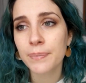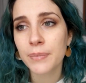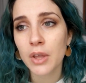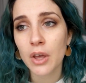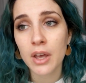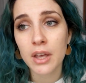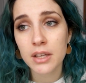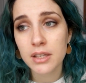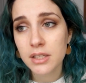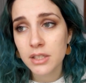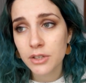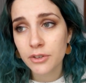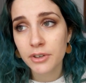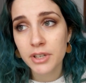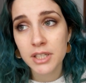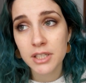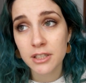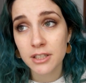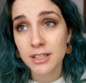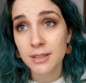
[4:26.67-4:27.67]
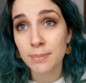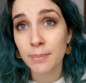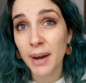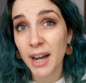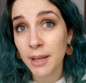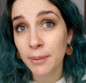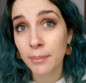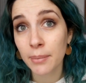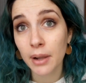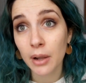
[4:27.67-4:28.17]
The history is just
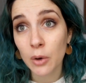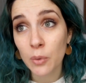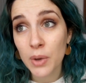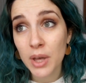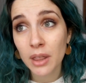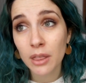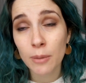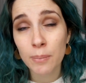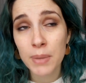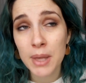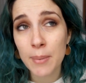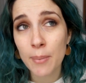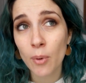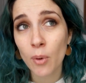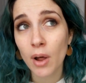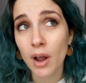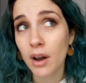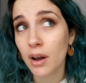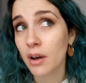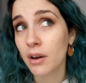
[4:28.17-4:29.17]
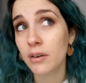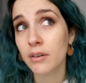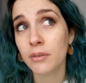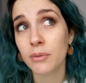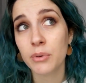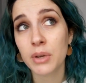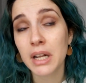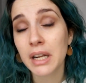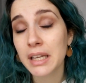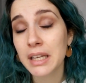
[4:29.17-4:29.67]
mind-blowing. The people are
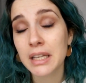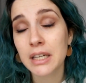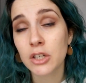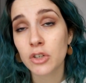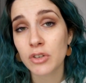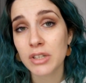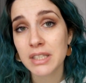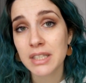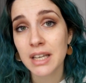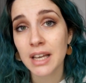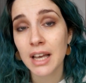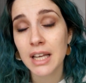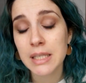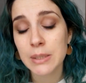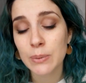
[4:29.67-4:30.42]
really interesting as